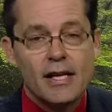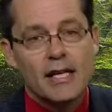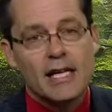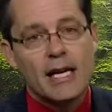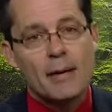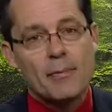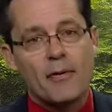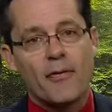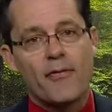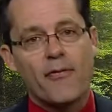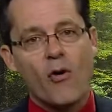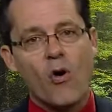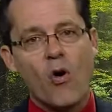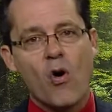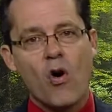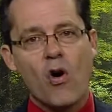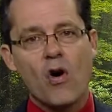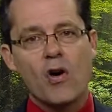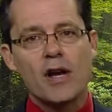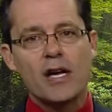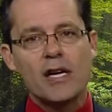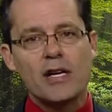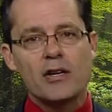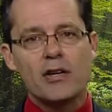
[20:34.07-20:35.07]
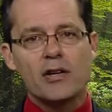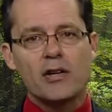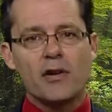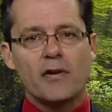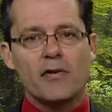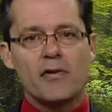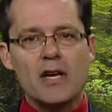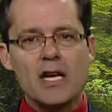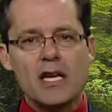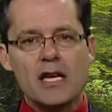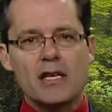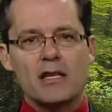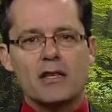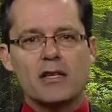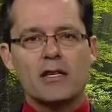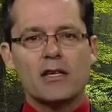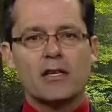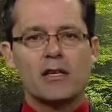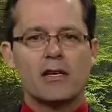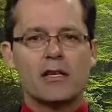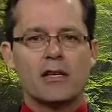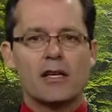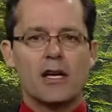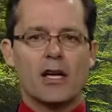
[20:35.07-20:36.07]
Number four, he could have
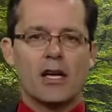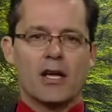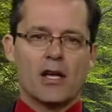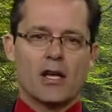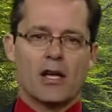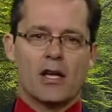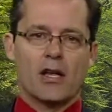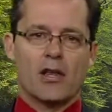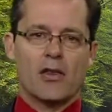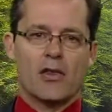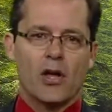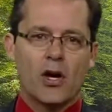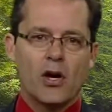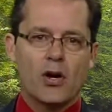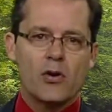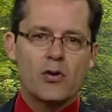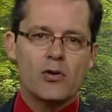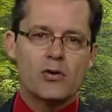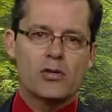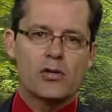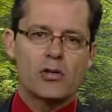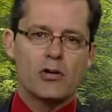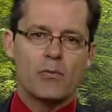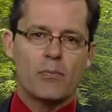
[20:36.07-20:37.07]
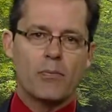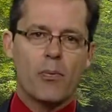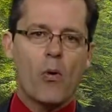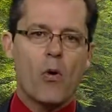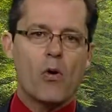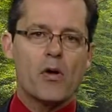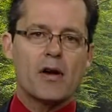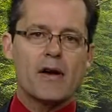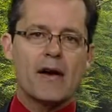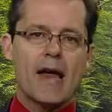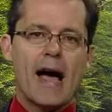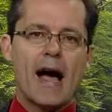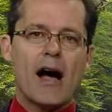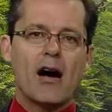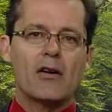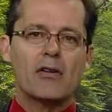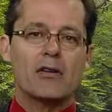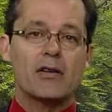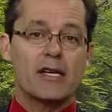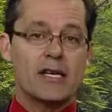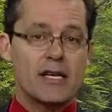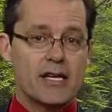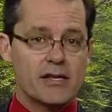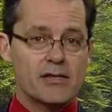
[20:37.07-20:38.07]
heeded those who pointed
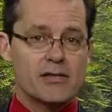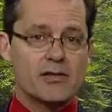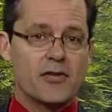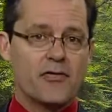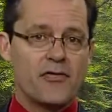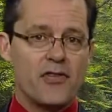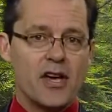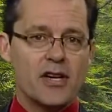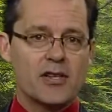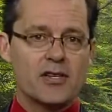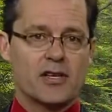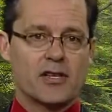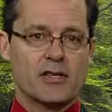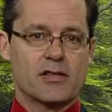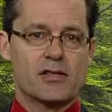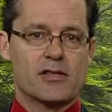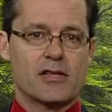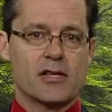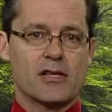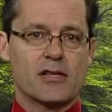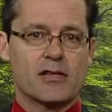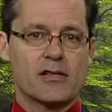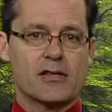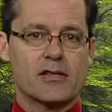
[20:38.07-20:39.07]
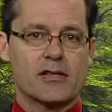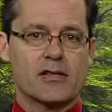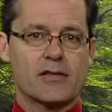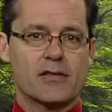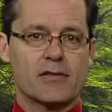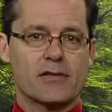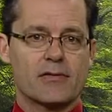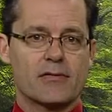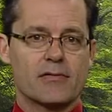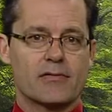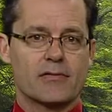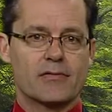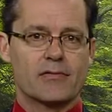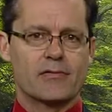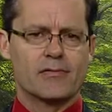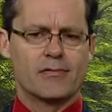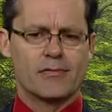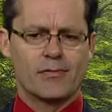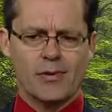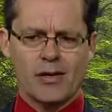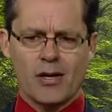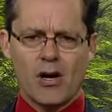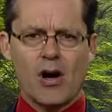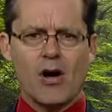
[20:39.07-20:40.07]
out his deficiencies.
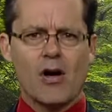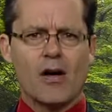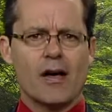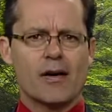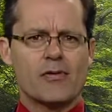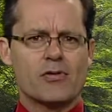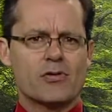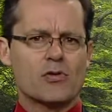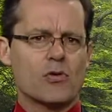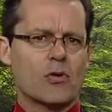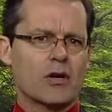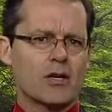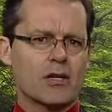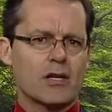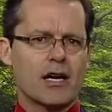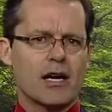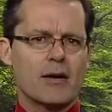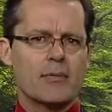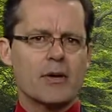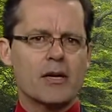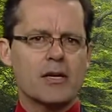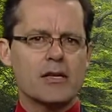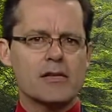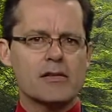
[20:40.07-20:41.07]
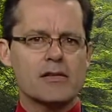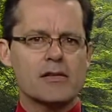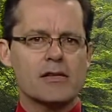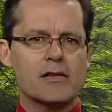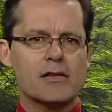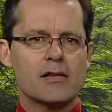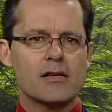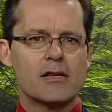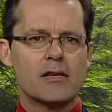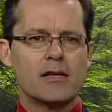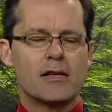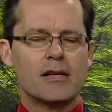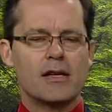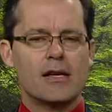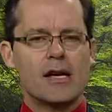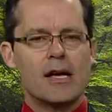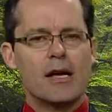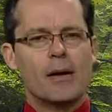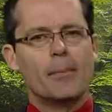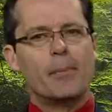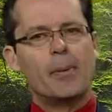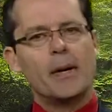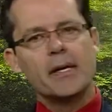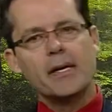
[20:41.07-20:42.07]
We all have shortcomings.
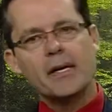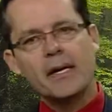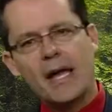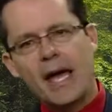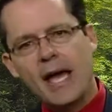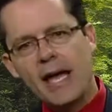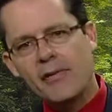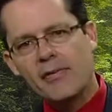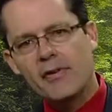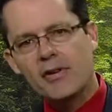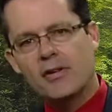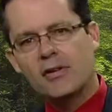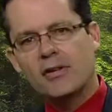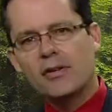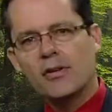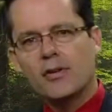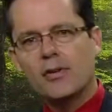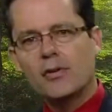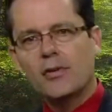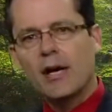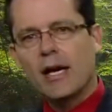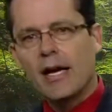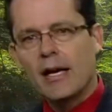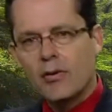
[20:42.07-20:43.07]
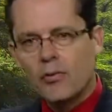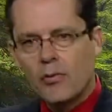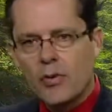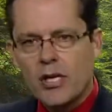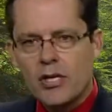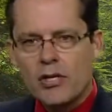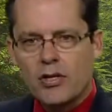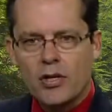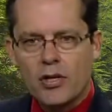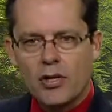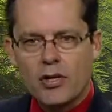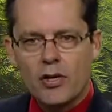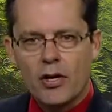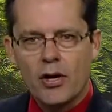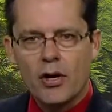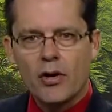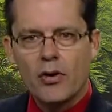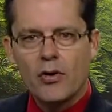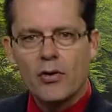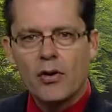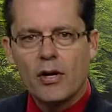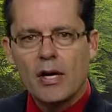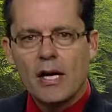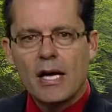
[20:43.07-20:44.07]
But David knew, and we should
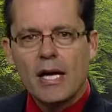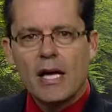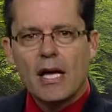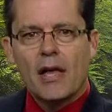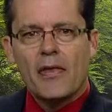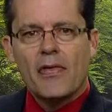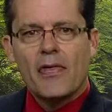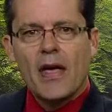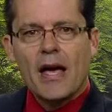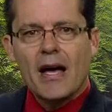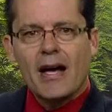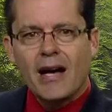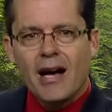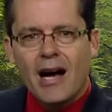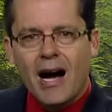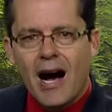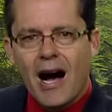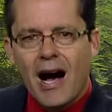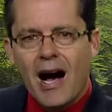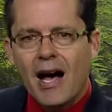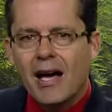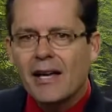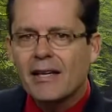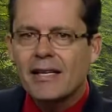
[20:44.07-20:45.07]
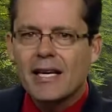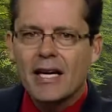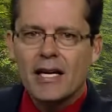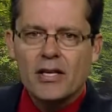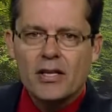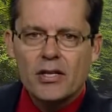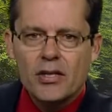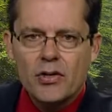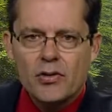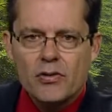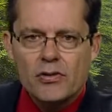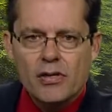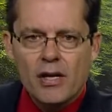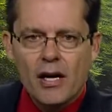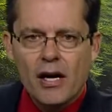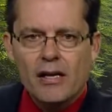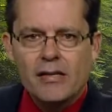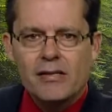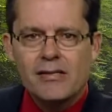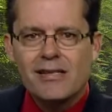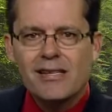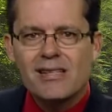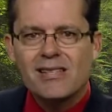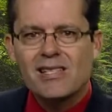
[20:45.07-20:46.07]
know, that God can use
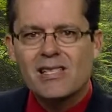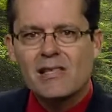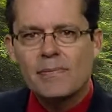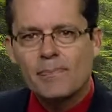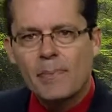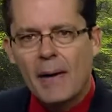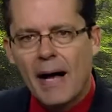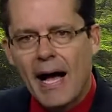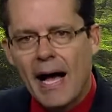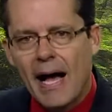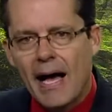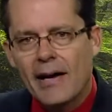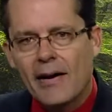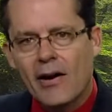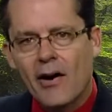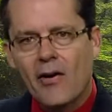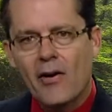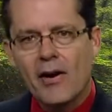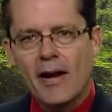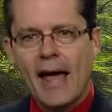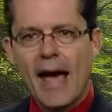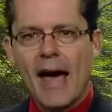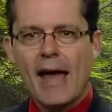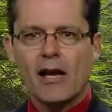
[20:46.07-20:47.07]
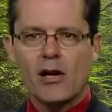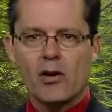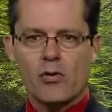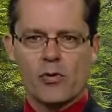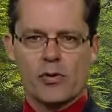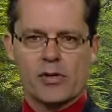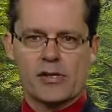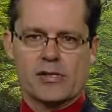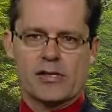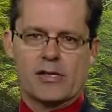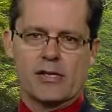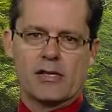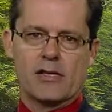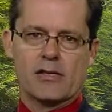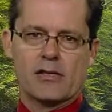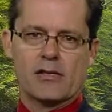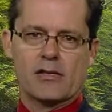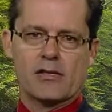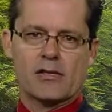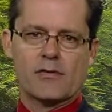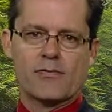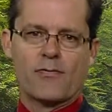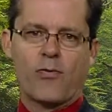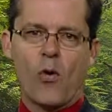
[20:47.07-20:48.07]
us despite our inadequacies.